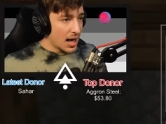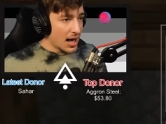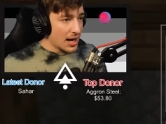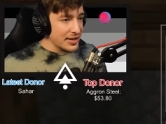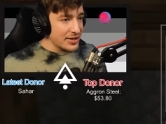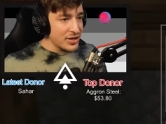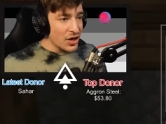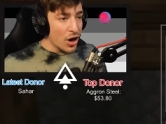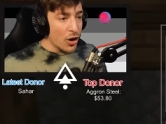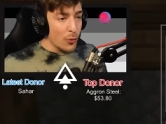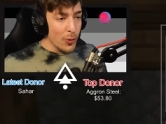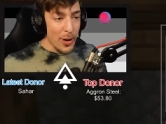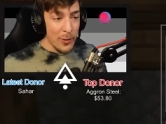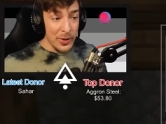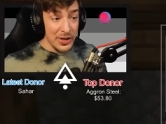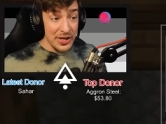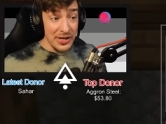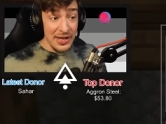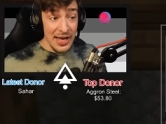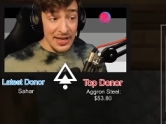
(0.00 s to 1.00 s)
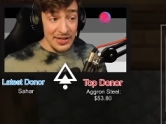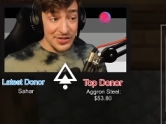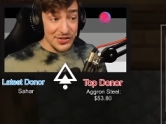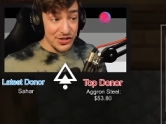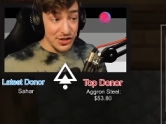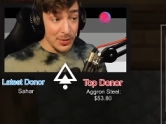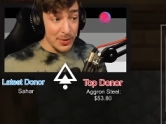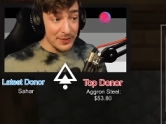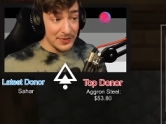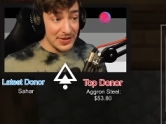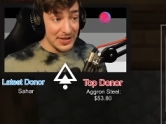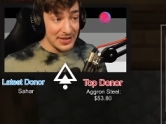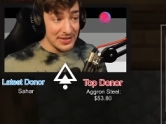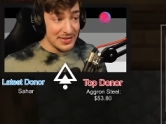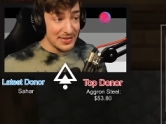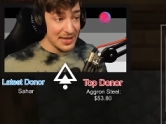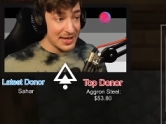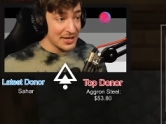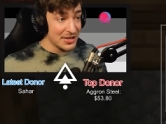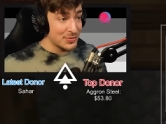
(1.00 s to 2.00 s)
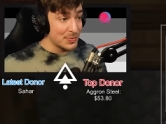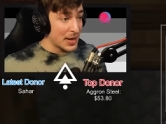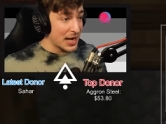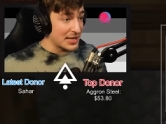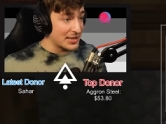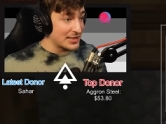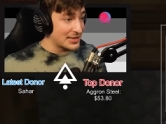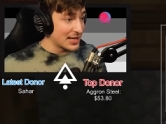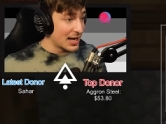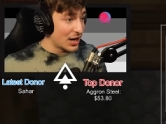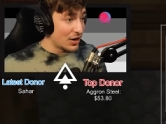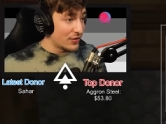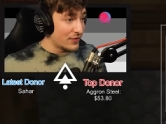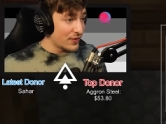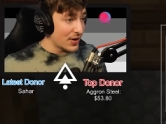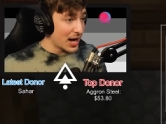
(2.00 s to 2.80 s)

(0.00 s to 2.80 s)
I know where we can get some of these things myself.